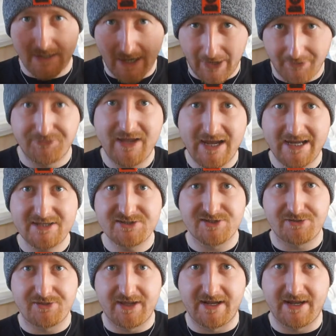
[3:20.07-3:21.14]
And that is
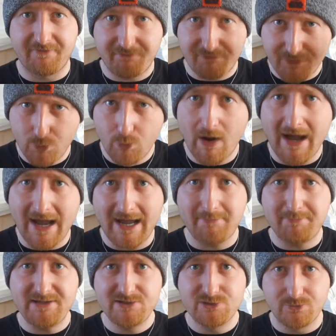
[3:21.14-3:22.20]
the thing. If you are
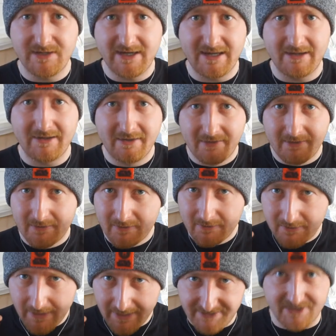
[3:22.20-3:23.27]
happy doing it,
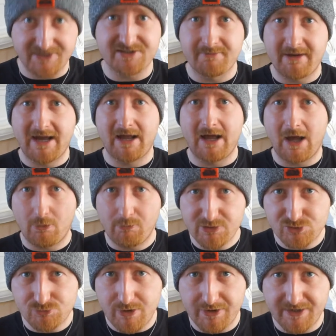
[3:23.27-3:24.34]
it doesn't matter how
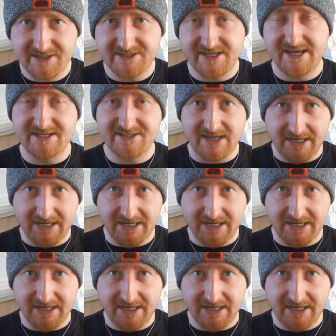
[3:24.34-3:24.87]
much work it takes.